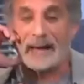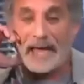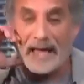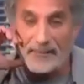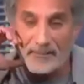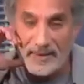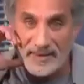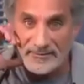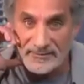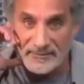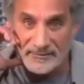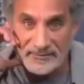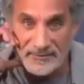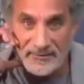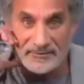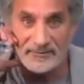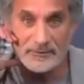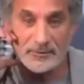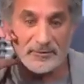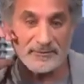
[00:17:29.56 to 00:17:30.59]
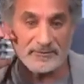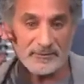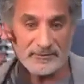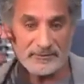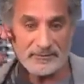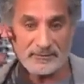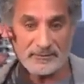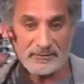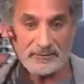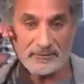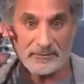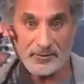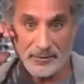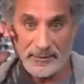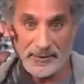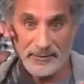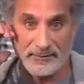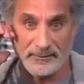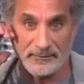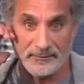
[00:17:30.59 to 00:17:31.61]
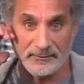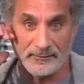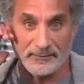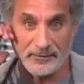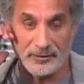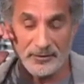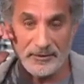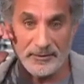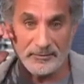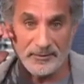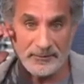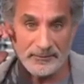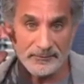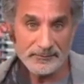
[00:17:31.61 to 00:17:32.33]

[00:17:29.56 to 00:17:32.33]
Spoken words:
Hamas ceased to exist. Okay. Do you hear me?